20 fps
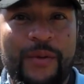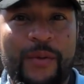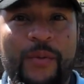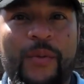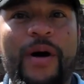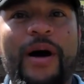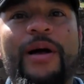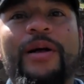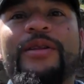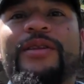
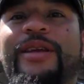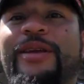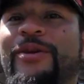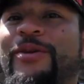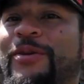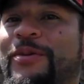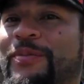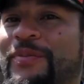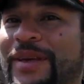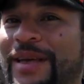while the
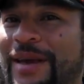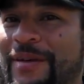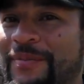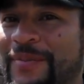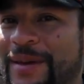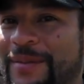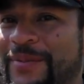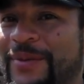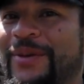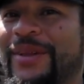European
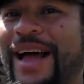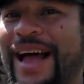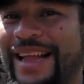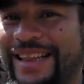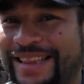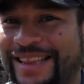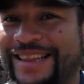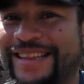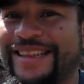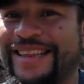people at
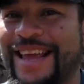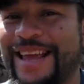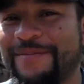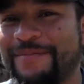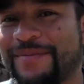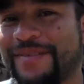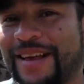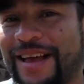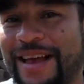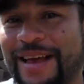the
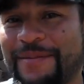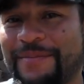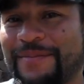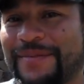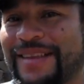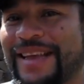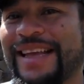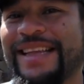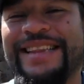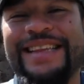same time,
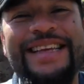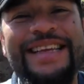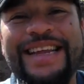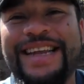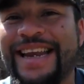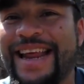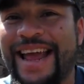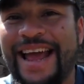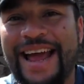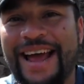they
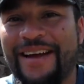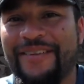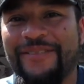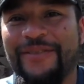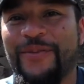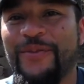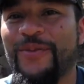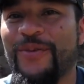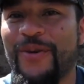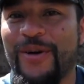didn't have
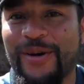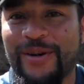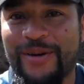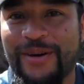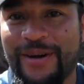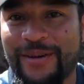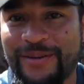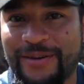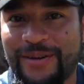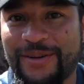
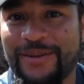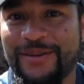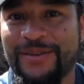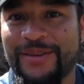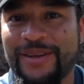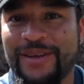water at all.